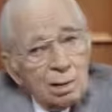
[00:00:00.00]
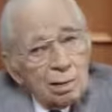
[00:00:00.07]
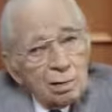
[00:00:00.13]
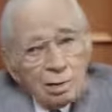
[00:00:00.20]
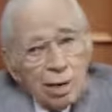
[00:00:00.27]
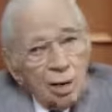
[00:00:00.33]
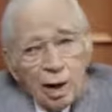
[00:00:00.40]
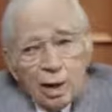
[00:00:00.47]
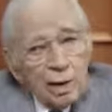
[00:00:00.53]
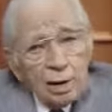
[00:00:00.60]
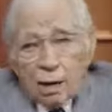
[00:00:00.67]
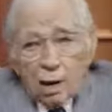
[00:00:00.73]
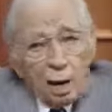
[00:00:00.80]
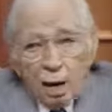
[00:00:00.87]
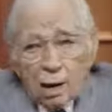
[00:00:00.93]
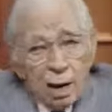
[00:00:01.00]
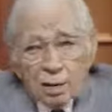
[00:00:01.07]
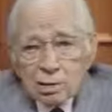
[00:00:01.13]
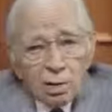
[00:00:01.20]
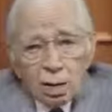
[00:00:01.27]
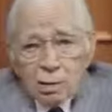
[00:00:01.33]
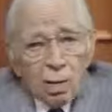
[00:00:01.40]
So I, I
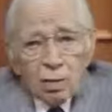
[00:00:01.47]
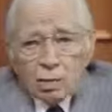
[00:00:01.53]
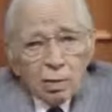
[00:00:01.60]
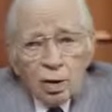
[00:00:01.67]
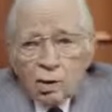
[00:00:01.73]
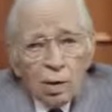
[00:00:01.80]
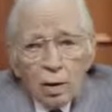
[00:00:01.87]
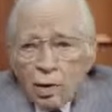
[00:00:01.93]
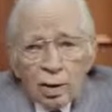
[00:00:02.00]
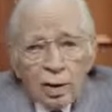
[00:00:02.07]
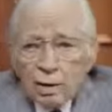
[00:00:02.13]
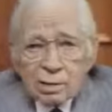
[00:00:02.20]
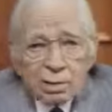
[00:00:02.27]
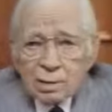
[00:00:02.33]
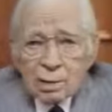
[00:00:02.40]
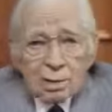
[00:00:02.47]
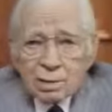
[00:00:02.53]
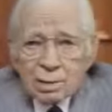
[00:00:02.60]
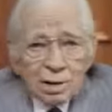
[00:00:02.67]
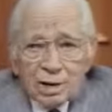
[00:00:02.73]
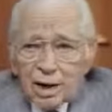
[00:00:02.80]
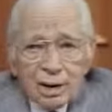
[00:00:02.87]
said, oh no, uh,
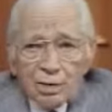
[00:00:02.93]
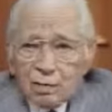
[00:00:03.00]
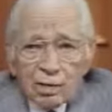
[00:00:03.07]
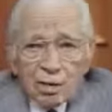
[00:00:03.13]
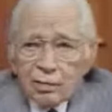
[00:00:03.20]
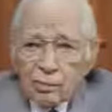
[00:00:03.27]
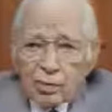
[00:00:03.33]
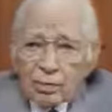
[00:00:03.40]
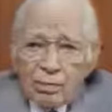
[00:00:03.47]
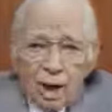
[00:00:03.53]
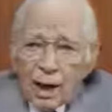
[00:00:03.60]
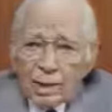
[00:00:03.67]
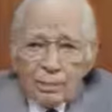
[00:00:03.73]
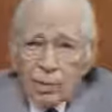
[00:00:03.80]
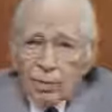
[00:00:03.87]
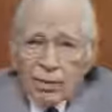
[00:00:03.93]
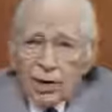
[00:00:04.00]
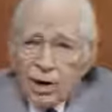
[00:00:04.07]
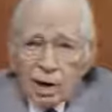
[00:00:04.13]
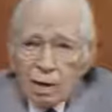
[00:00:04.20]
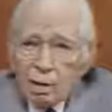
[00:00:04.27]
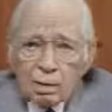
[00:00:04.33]
I can't agree with the Bible
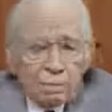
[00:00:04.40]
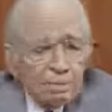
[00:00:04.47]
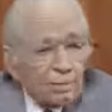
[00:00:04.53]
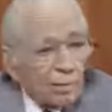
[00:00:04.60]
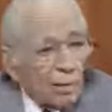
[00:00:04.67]
there.